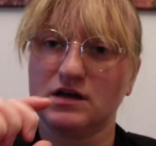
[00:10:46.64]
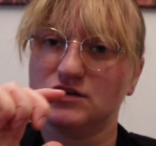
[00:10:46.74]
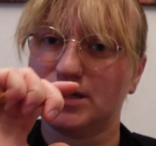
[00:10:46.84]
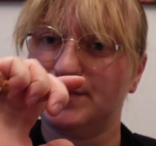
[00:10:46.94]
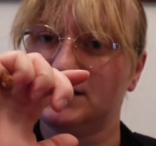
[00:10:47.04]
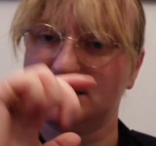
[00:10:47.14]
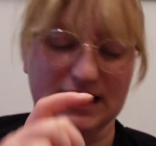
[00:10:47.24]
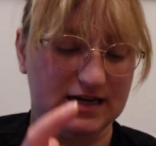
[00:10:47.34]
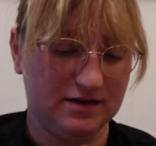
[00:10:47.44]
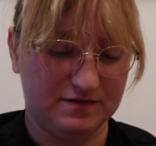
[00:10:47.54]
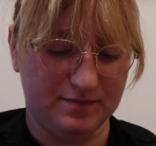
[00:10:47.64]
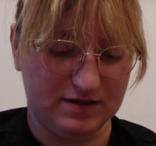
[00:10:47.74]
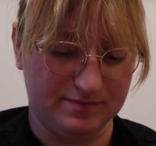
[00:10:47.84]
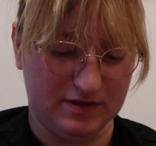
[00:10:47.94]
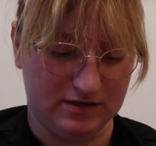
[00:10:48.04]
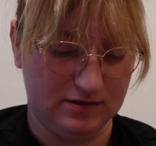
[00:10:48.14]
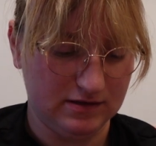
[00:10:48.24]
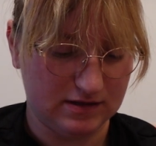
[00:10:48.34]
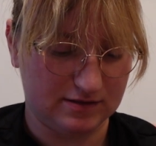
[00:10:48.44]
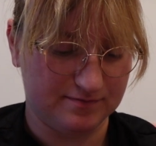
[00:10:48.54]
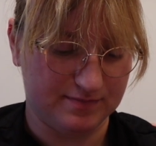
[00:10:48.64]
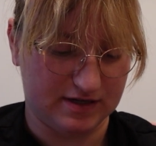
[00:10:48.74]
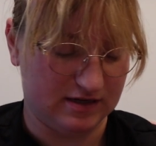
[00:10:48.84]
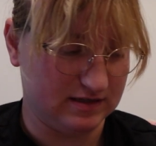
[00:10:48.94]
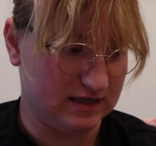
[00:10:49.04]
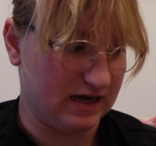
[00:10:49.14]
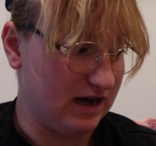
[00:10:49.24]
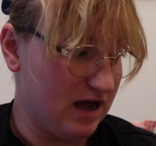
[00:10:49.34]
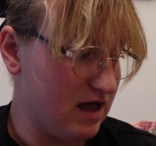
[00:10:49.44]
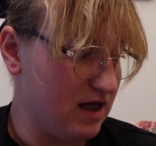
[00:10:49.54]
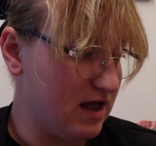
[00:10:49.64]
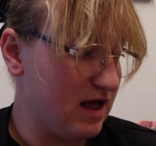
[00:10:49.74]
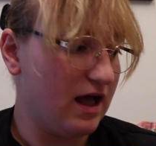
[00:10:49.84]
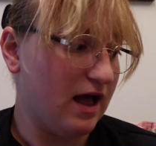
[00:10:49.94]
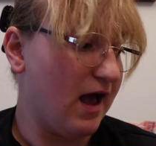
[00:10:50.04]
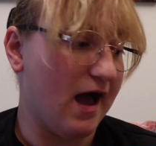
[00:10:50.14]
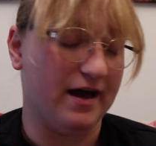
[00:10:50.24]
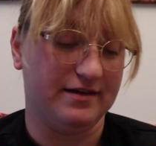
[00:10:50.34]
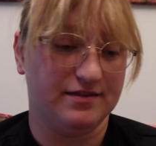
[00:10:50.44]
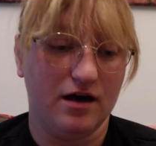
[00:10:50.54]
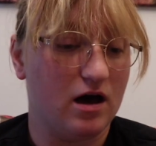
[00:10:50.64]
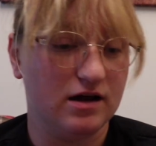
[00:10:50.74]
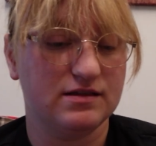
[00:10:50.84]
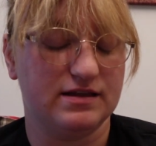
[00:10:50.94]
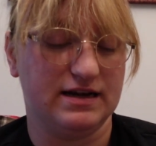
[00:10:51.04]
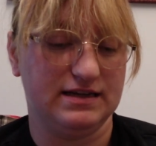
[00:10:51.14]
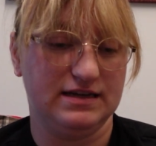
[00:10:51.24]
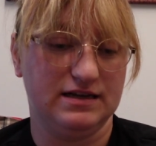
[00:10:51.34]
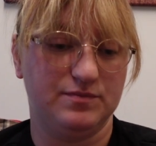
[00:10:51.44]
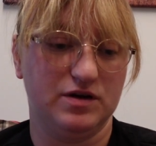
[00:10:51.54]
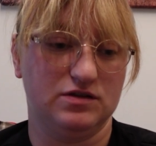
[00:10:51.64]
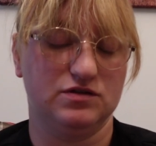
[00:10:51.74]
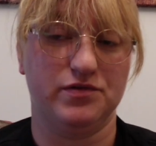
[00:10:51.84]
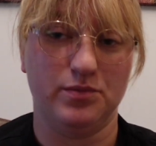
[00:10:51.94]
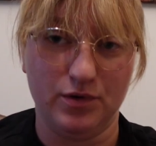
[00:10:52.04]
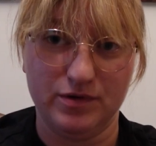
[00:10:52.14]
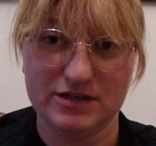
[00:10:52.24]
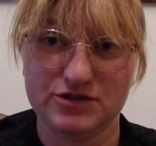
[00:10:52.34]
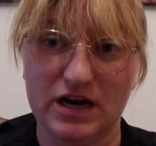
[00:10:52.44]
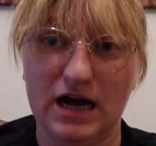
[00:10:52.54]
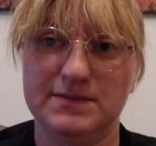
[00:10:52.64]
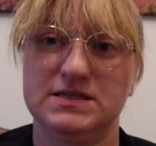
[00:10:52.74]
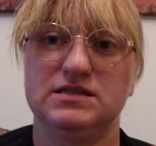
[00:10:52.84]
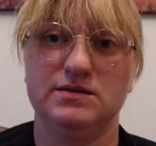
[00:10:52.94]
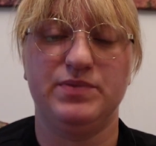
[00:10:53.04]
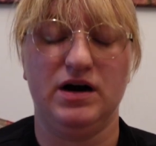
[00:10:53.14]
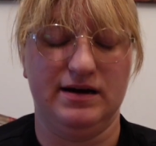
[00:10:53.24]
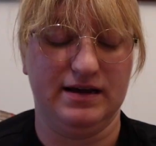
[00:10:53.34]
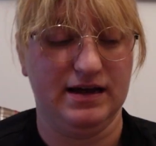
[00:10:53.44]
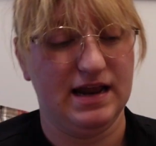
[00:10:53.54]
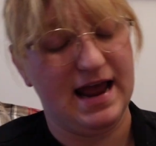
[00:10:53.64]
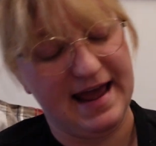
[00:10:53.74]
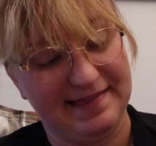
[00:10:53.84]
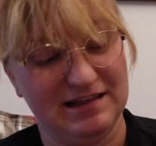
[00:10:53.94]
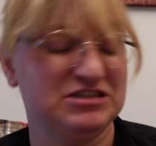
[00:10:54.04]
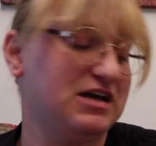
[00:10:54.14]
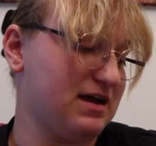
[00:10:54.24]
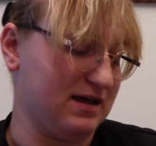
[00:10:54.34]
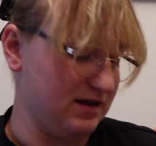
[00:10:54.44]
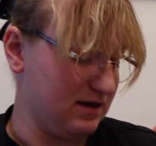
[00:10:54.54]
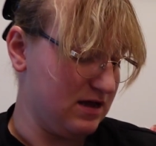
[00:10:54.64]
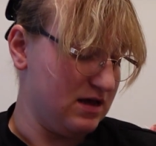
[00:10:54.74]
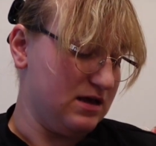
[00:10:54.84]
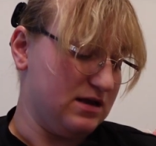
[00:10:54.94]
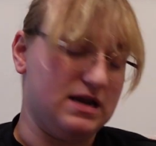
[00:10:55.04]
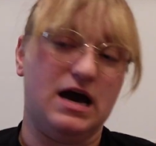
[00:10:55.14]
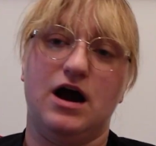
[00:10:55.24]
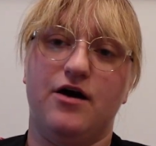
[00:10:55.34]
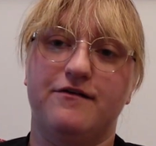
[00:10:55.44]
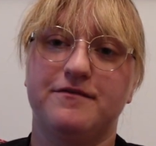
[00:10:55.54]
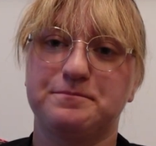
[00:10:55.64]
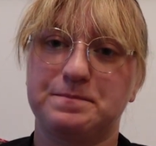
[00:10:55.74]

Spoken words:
So I bought 10 of the buttons because I thought that I needed buttons for both the straps, the pocket, and the jacket. Now,